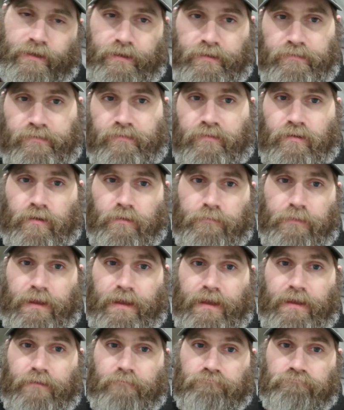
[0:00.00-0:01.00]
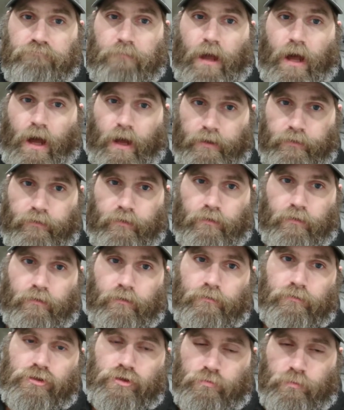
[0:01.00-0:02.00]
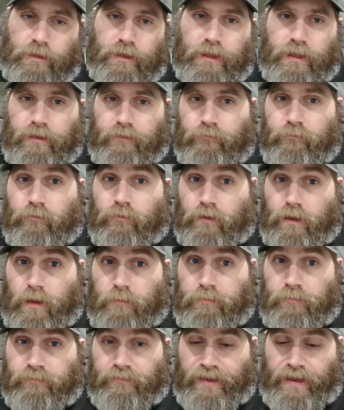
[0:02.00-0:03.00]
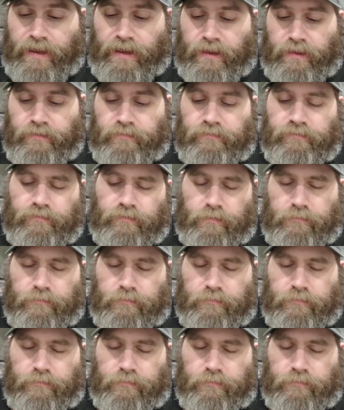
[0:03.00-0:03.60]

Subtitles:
It's going to be under 20 for a couple days.